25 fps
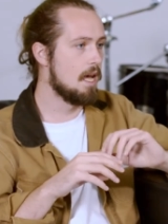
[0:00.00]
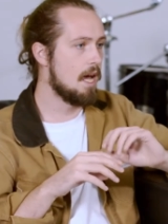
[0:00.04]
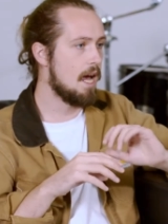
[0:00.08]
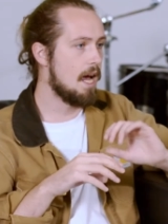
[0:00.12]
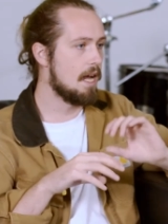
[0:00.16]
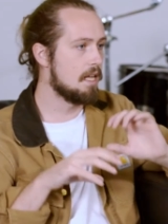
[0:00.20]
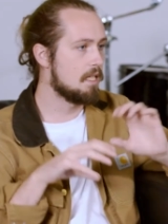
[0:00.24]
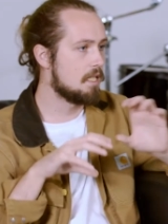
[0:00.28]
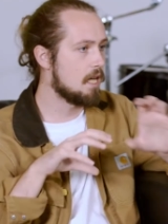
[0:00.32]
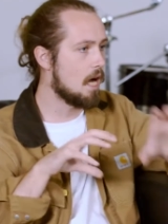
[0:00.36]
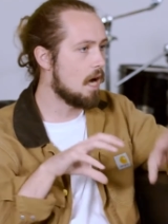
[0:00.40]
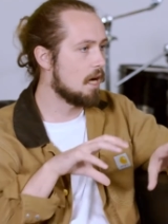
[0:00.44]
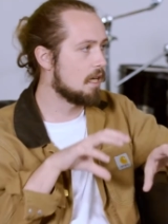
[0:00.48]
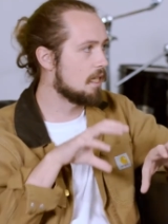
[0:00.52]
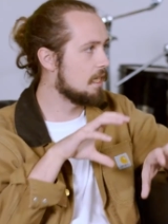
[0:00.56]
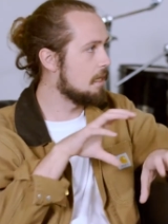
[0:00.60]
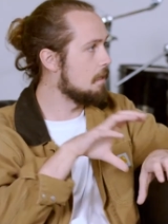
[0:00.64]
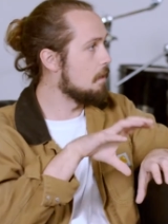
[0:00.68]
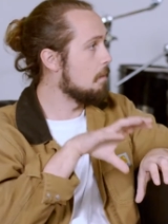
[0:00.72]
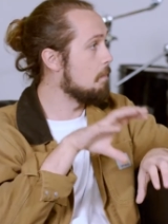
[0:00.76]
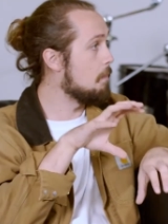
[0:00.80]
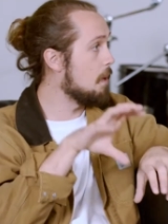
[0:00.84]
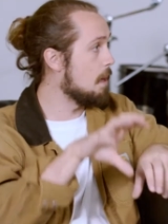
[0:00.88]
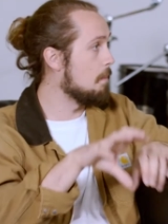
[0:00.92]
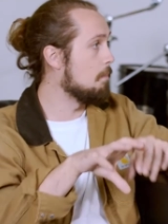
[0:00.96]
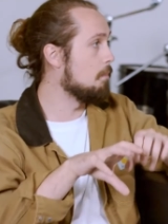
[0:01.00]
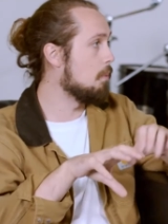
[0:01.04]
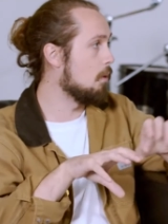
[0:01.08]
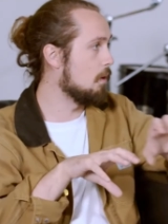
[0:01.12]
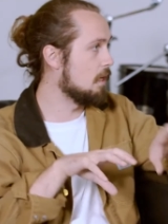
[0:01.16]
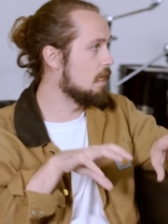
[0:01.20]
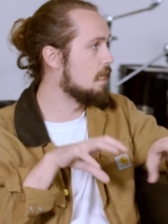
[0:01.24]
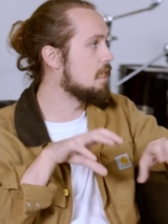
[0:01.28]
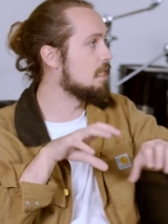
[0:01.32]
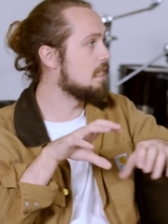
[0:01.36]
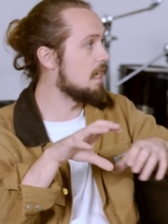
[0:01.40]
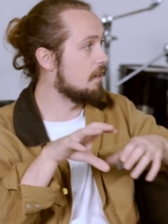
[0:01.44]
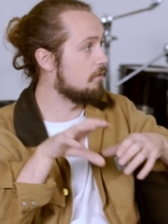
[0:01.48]
and targeting and
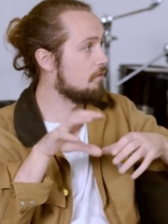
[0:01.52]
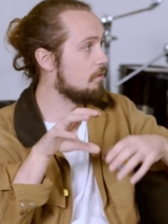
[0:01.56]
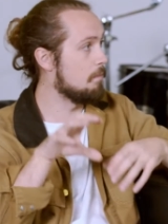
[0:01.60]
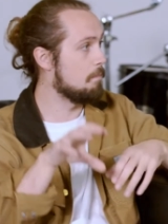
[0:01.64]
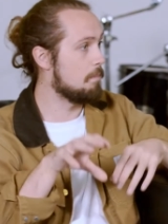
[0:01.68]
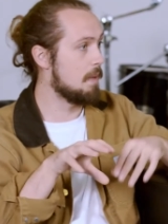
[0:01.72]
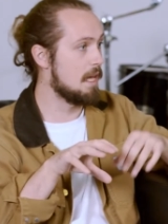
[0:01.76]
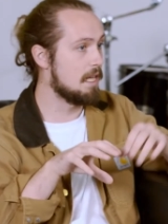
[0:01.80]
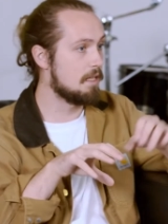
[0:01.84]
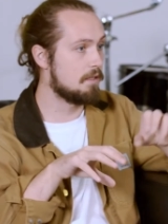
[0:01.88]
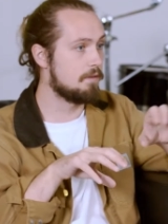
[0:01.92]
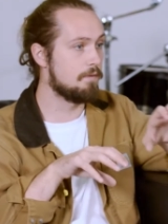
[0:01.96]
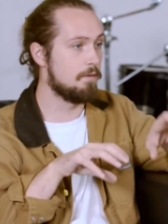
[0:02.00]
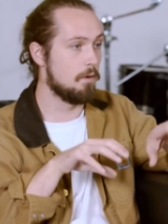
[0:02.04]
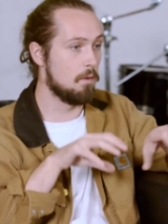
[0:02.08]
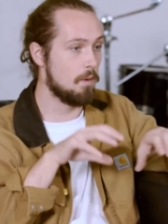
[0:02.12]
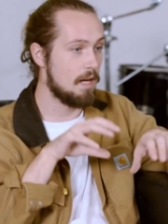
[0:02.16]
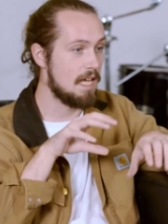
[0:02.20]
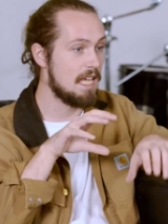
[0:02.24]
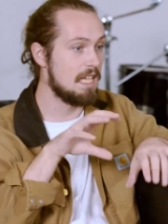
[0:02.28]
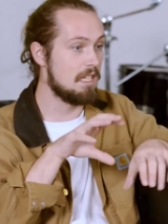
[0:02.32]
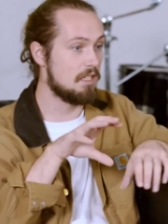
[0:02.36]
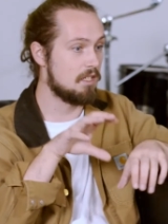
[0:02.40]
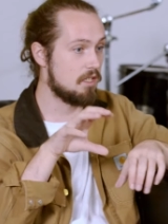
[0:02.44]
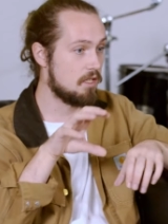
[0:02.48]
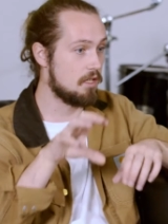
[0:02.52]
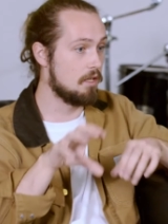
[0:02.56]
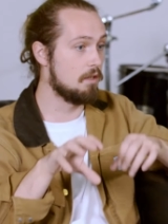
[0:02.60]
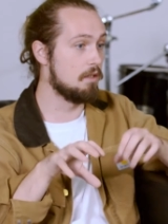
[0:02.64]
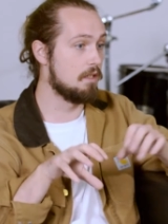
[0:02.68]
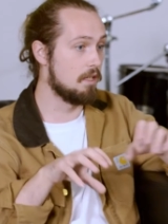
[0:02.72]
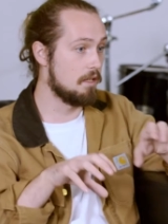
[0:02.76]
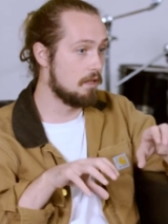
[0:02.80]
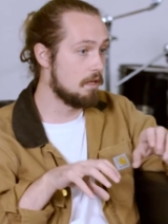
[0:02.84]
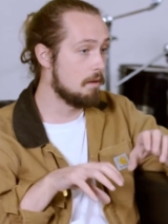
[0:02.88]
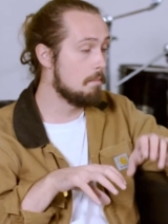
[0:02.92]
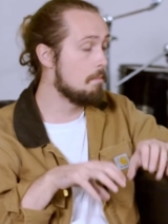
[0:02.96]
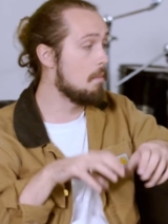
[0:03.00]
pinpointing different bits for each
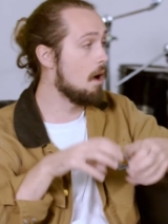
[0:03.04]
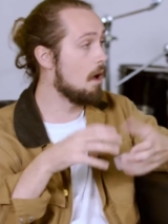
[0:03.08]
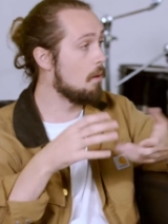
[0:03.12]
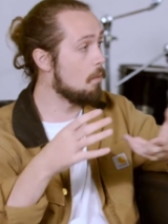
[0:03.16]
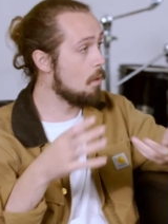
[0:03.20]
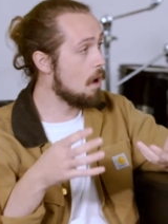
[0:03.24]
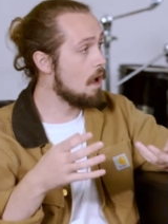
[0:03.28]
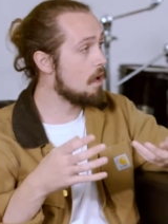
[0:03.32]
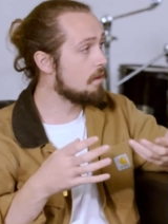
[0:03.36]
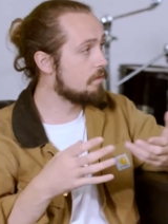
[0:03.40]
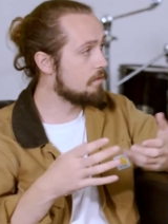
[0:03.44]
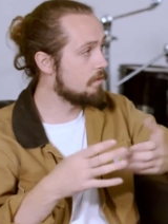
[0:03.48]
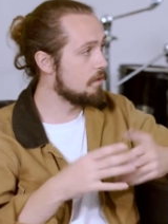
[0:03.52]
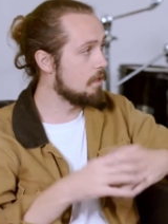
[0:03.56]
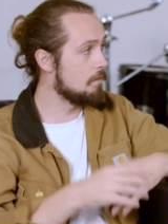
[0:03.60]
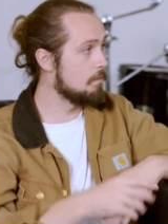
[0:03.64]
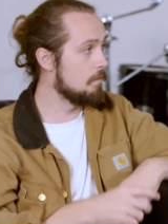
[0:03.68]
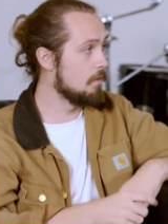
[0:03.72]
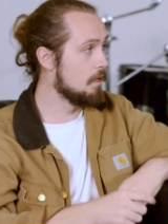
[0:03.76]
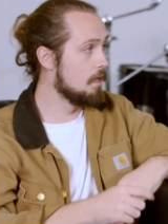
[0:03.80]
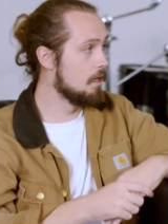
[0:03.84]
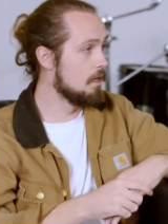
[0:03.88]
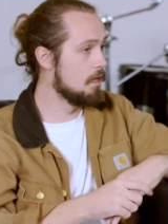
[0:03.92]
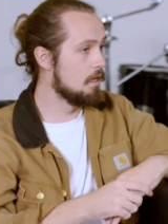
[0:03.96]
student that might work for them.